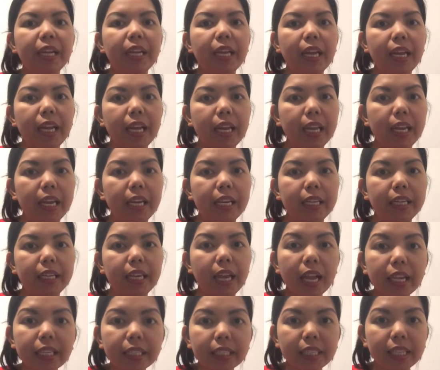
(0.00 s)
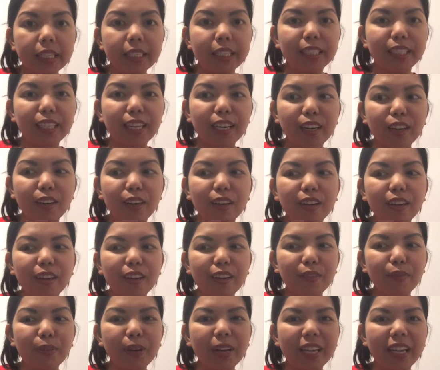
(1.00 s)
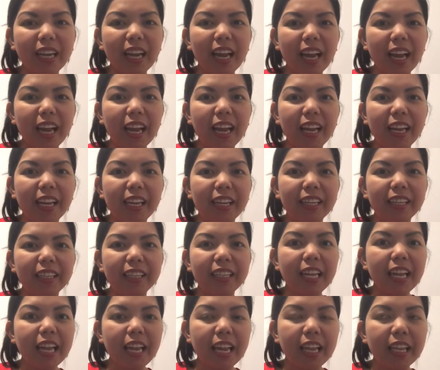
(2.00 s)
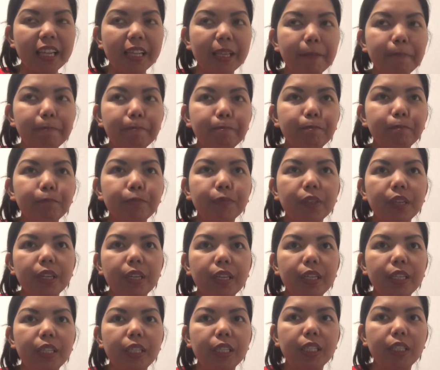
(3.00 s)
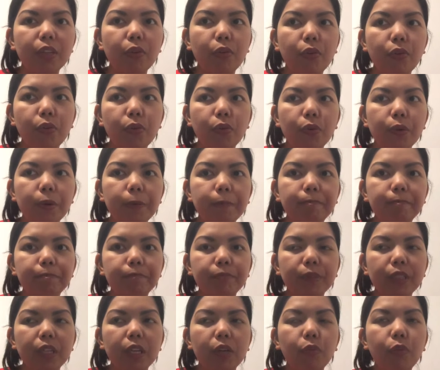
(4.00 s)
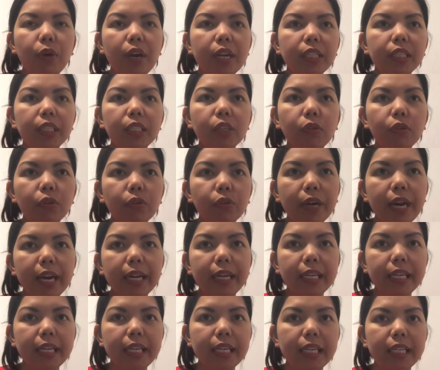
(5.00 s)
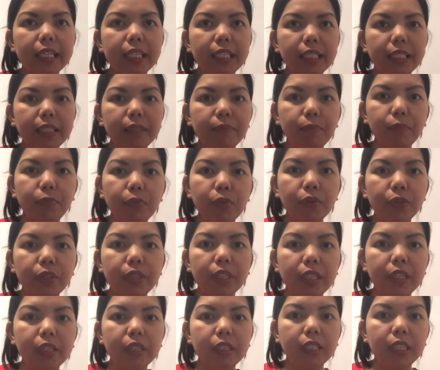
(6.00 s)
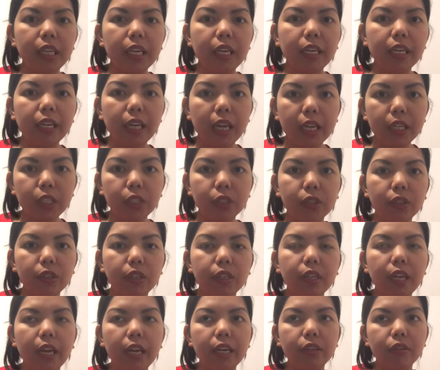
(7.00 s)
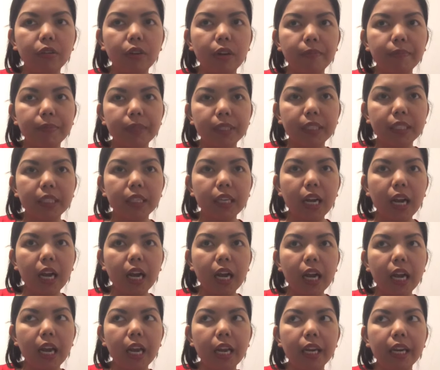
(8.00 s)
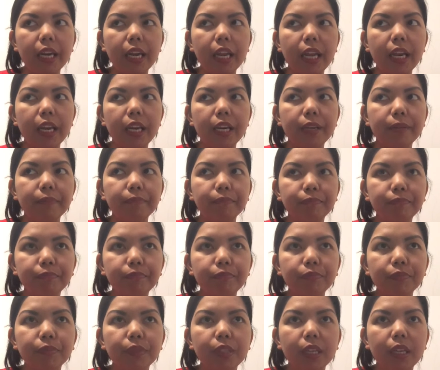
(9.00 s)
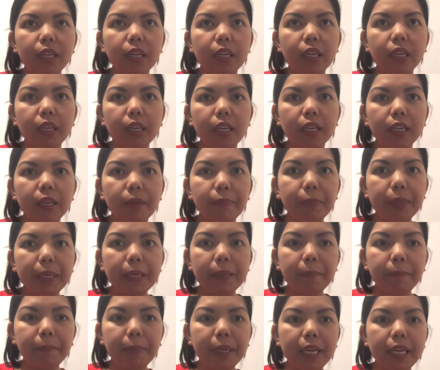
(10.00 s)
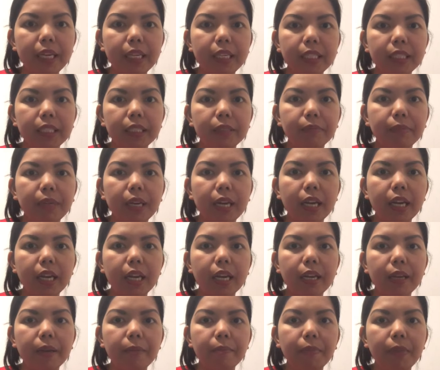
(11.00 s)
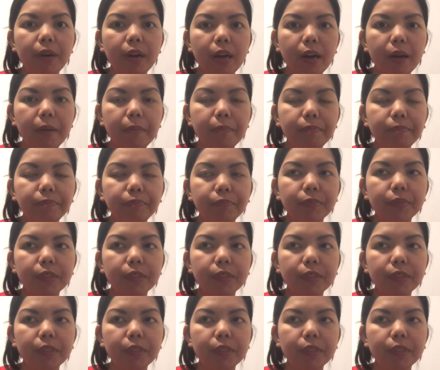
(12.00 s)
And that's what I did. So once you already put their signature and you have scanned, then in the Philippines, my mom